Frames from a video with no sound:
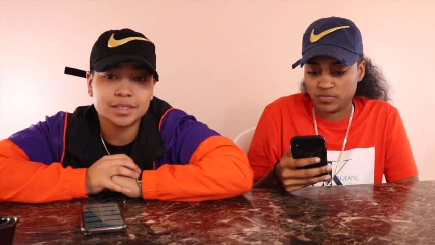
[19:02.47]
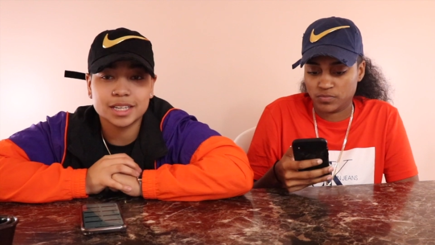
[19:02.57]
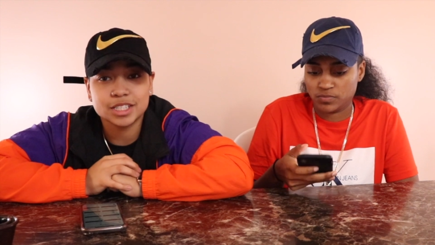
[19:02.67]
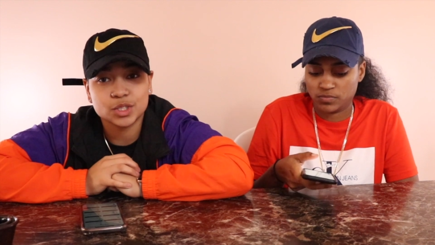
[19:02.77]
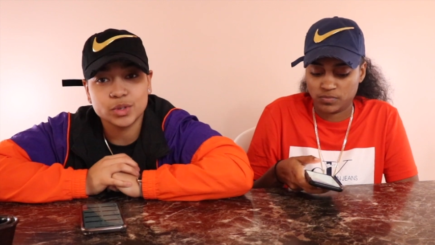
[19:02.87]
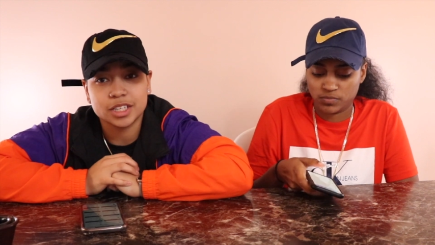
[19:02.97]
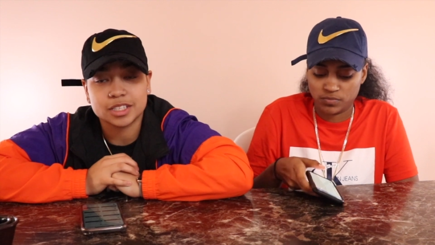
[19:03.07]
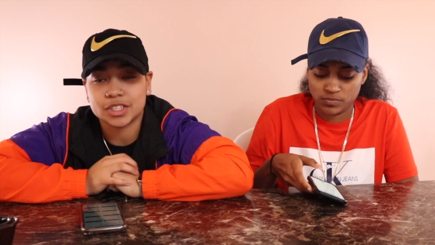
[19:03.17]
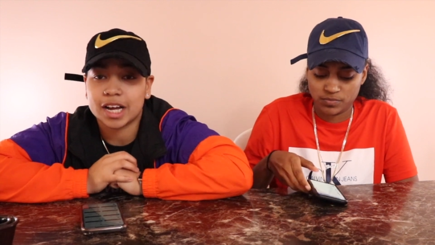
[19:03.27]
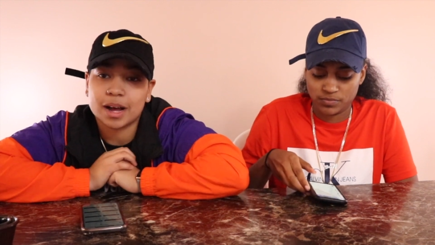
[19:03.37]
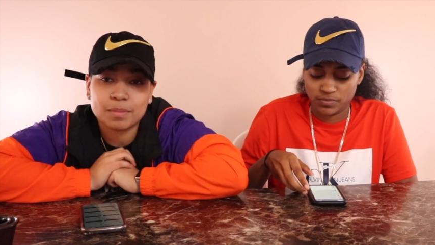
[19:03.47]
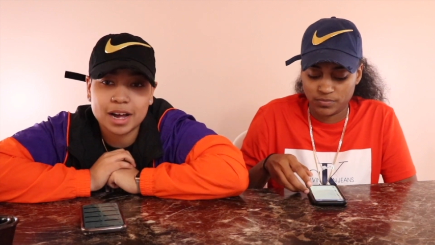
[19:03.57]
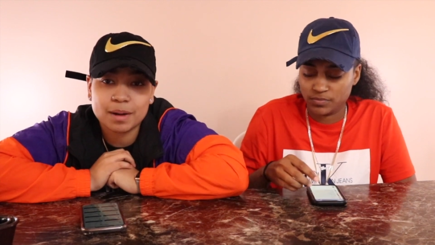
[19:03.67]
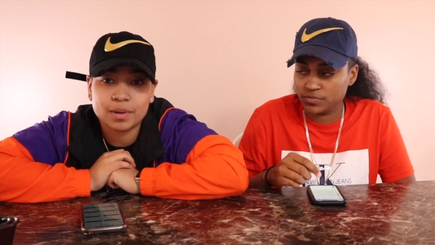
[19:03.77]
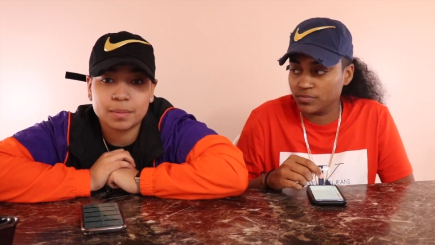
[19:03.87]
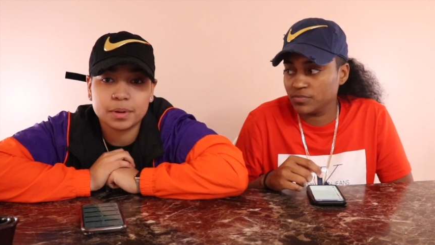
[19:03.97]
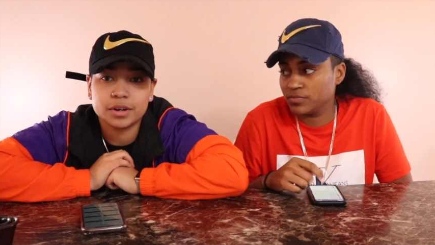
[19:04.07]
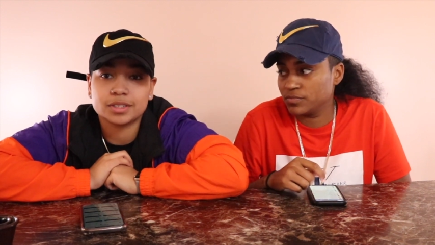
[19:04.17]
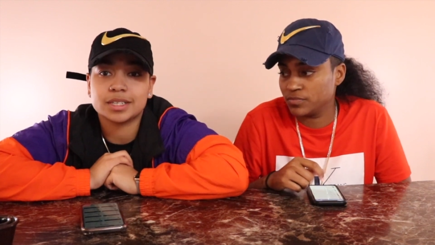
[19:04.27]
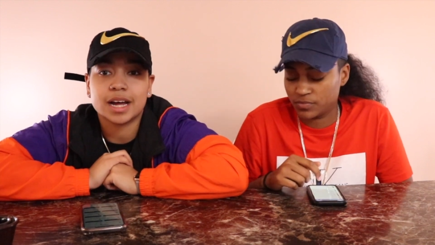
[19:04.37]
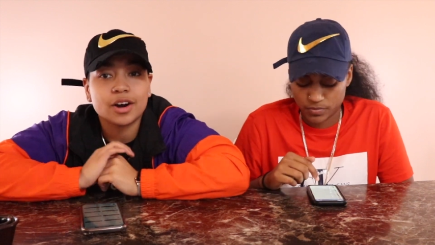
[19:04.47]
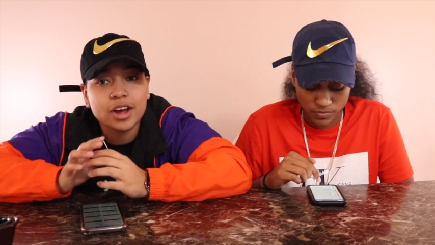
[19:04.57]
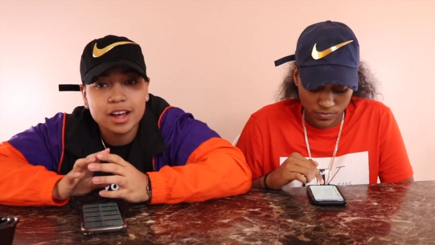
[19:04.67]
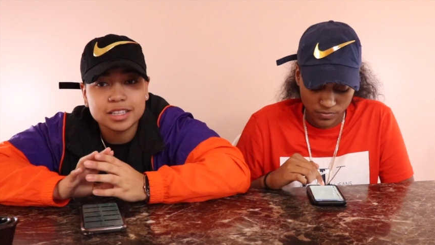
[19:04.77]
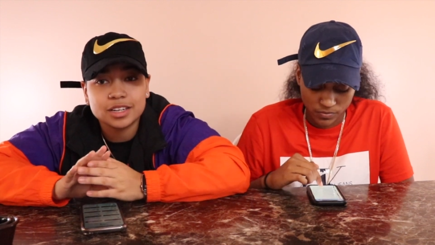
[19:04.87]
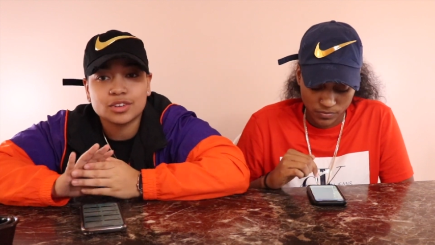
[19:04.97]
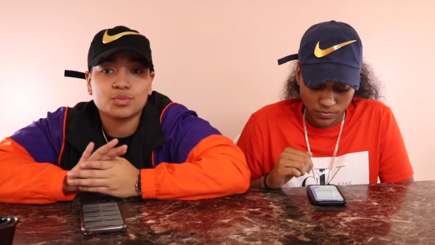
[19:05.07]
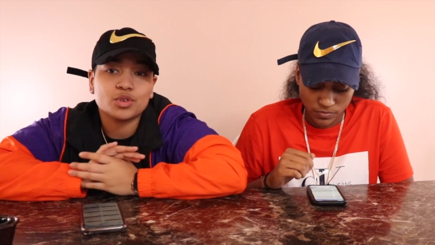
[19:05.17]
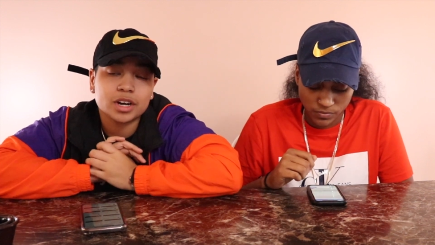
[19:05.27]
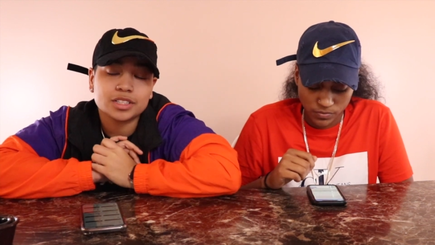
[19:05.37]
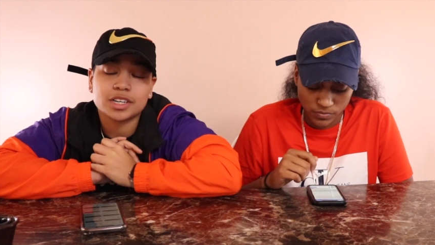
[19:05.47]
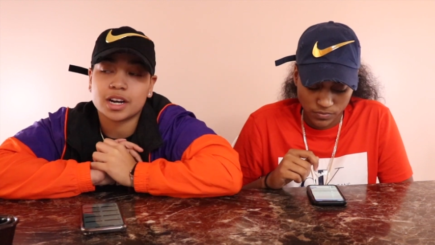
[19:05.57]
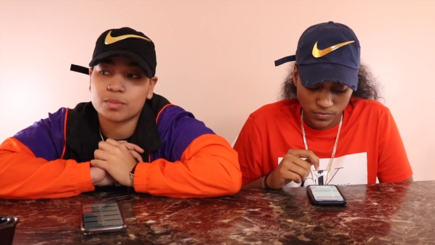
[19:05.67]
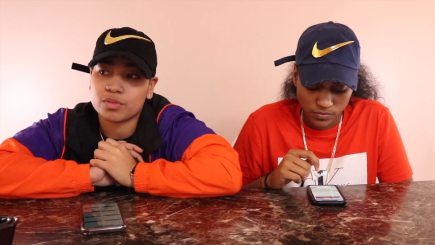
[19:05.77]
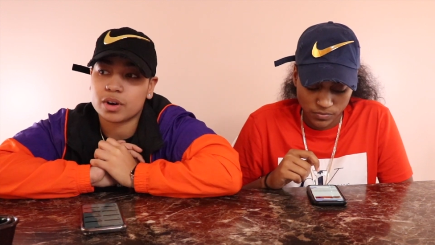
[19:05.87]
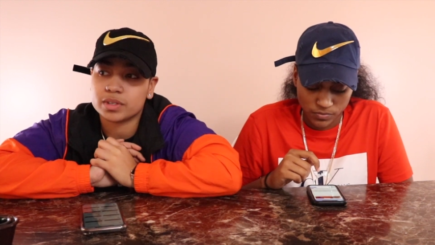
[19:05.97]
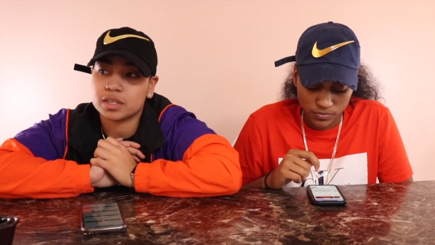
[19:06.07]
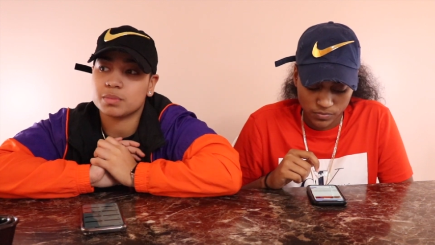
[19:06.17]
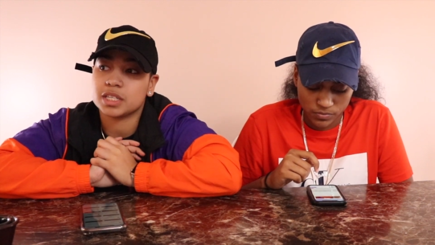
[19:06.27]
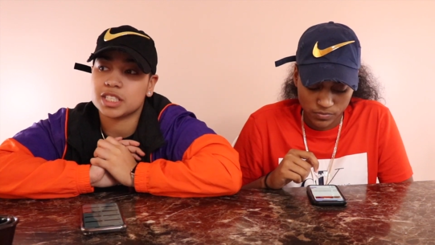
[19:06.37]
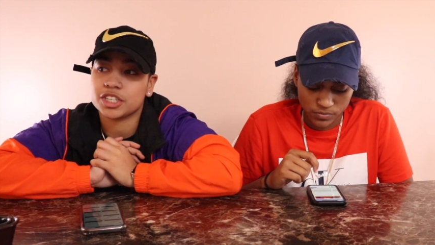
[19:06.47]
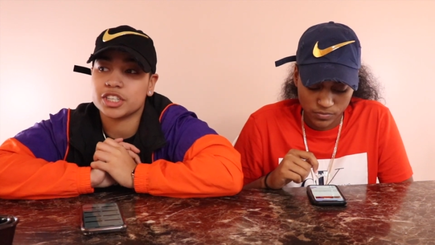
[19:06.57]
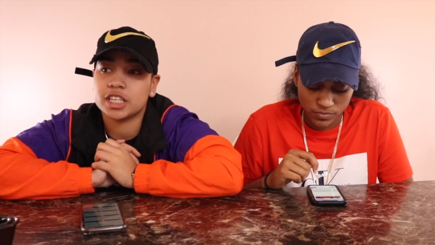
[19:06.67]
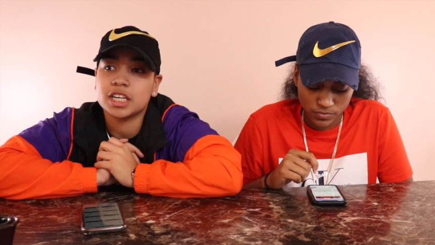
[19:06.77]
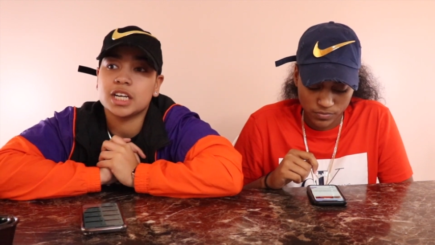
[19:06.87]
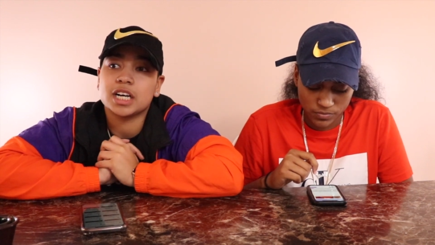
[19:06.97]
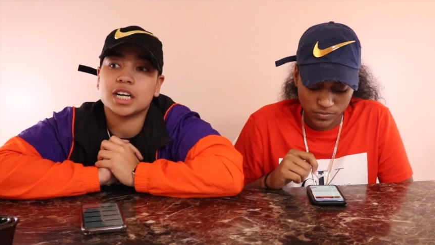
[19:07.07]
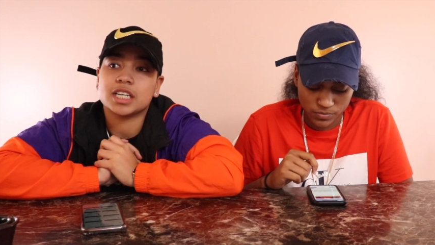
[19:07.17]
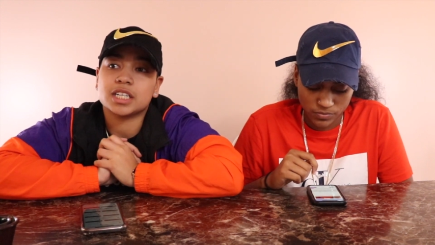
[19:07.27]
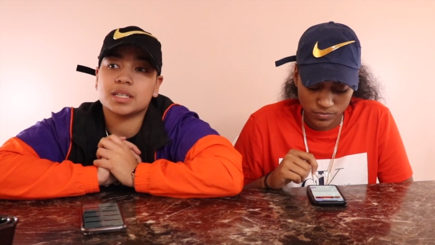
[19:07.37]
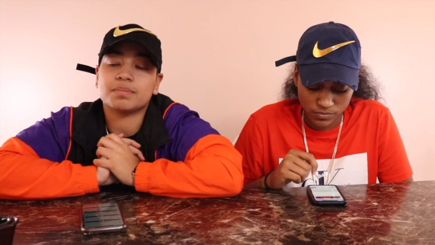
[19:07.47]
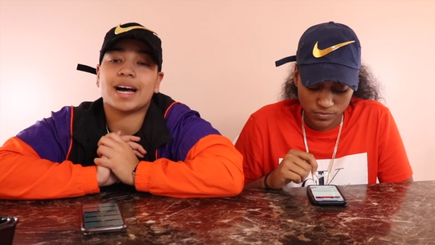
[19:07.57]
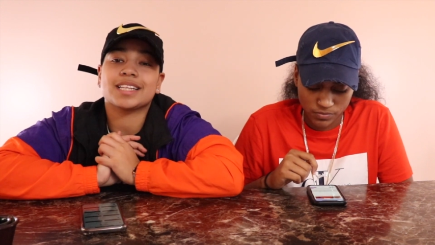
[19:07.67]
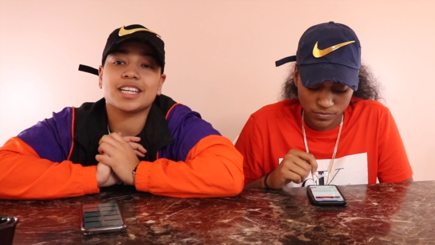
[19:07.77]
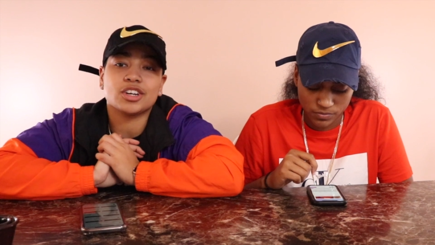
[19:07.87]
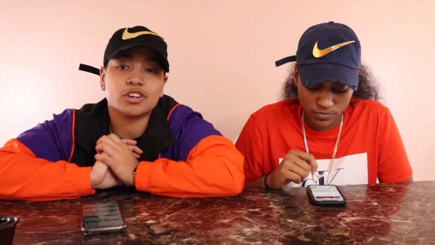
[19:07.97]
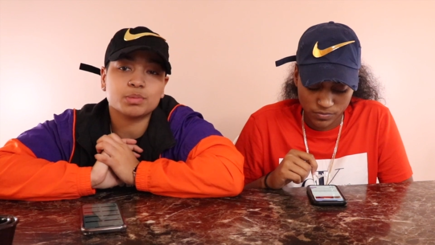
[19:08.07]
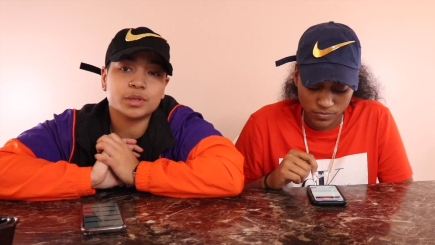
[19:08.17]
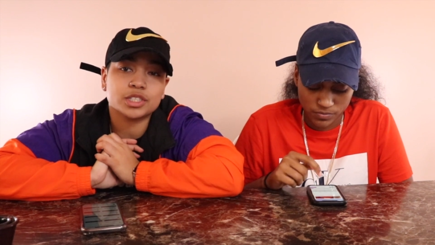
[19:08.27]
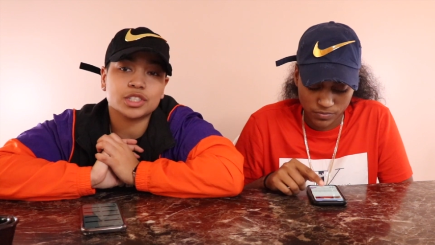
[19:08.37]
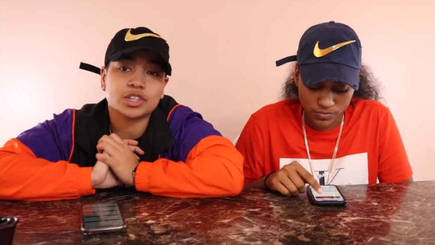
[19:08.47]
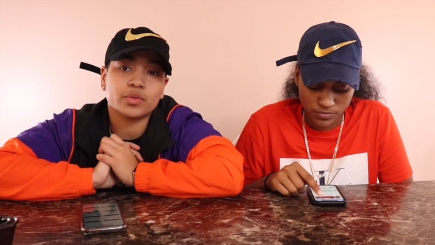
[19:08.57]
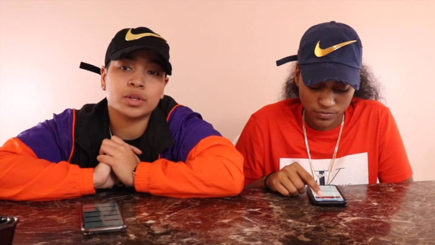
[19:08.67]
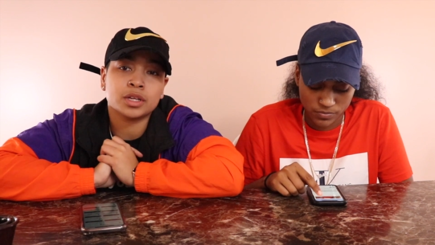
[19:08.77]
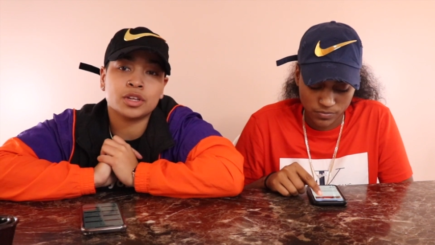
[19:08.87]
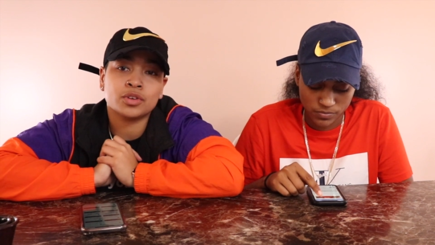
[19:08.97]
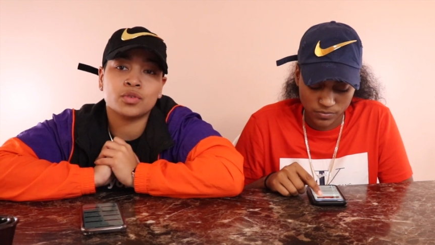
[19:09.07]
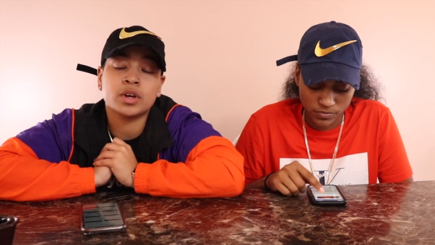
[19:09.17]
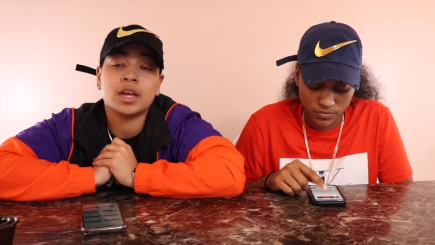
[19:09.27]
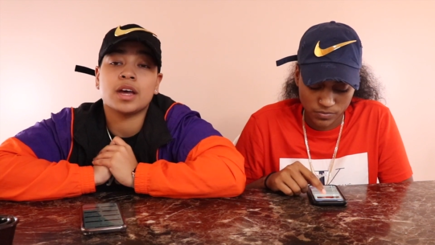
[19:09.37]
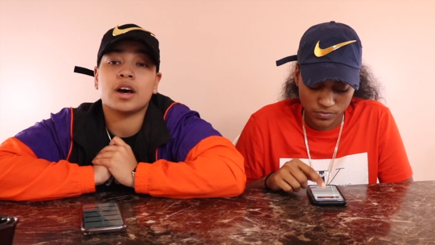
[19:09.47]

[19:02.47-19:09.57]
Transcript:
Speaker 1: pierced. That's sweet. So I got my eyebrow pierced. I don't have that no more. I took it out before I went to the military. I think nose piercings are really cute.